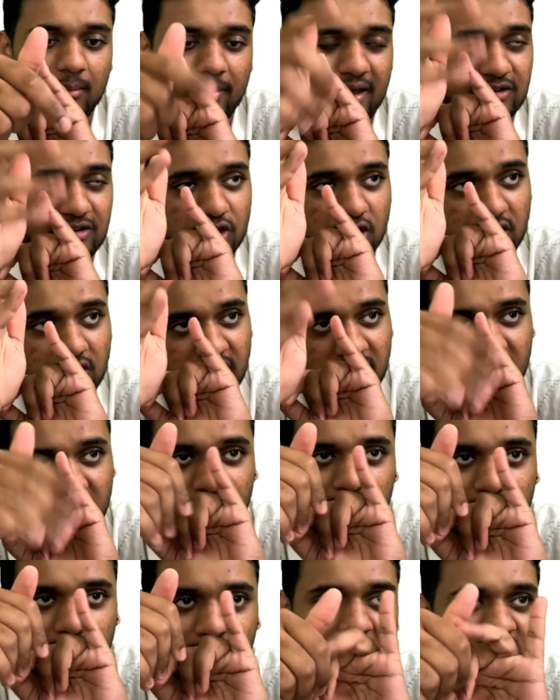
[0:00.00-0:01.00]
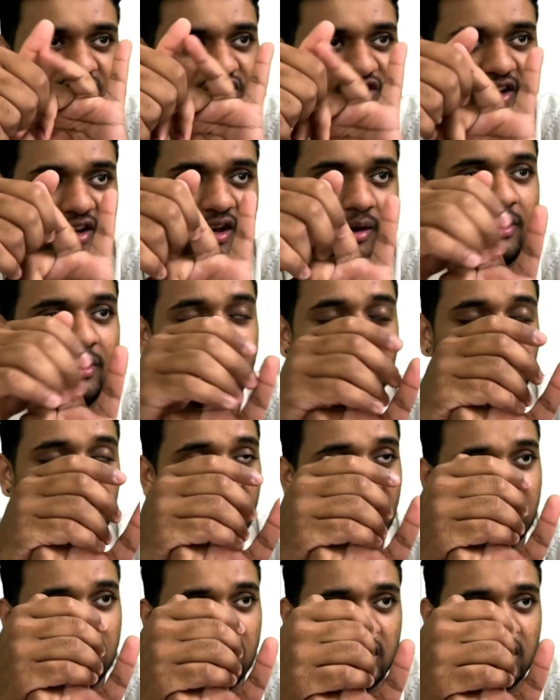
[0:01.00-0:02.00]
Based on the constraint limiting
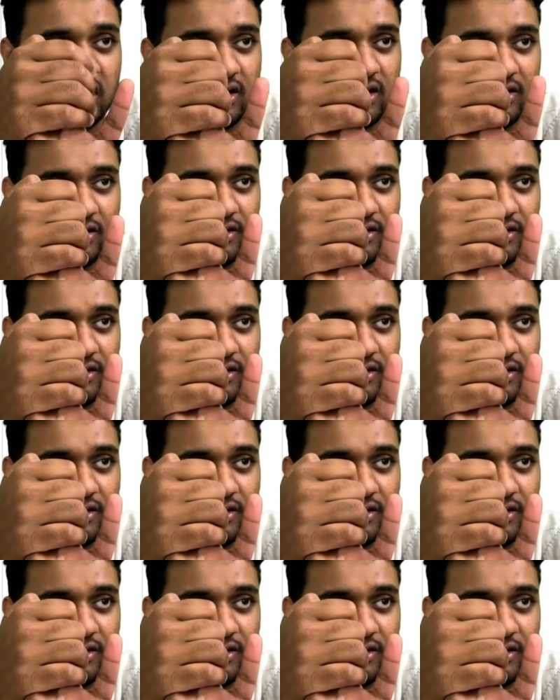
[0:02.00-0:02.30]
factor,